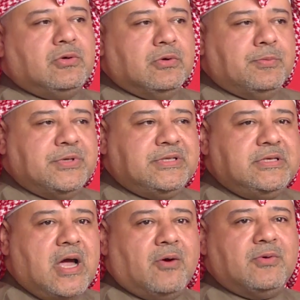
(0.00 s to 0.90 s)
to put
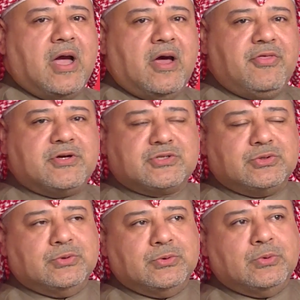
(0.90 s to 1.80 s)
down others
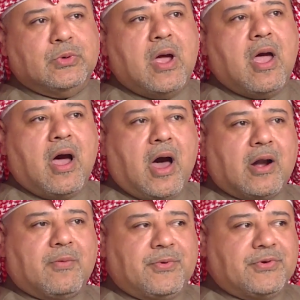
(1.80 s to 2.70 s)
who
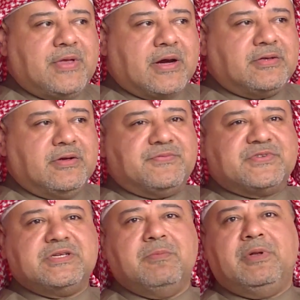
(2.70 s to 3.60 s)
are productive
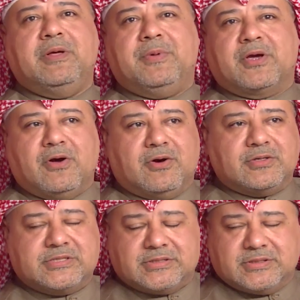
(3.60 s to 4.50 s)
simply
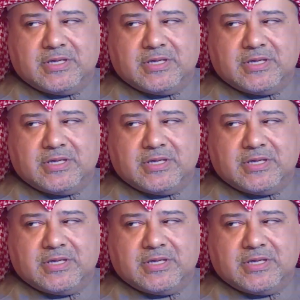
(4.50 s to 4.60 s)
because